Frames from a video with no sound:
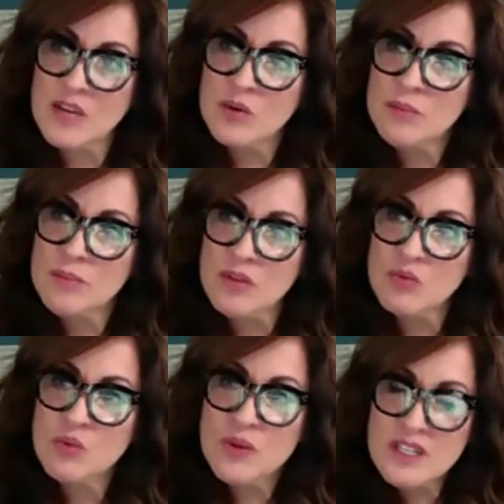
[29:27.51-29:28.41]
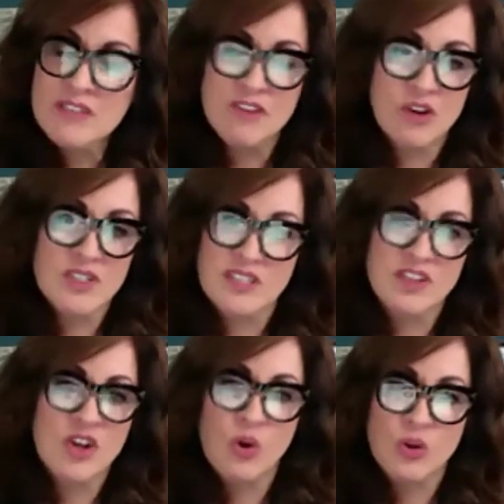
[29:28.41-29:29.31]
it would be really focus
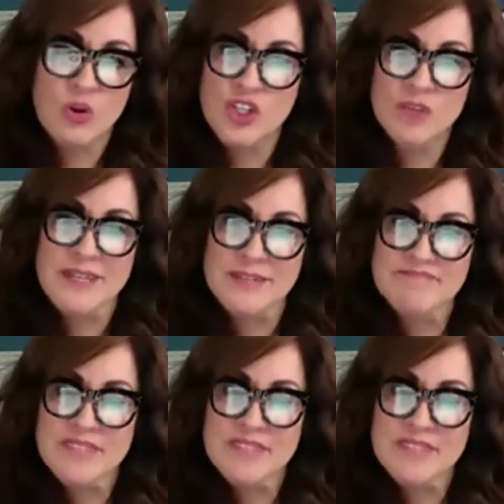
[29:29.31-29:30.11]
on the whole human.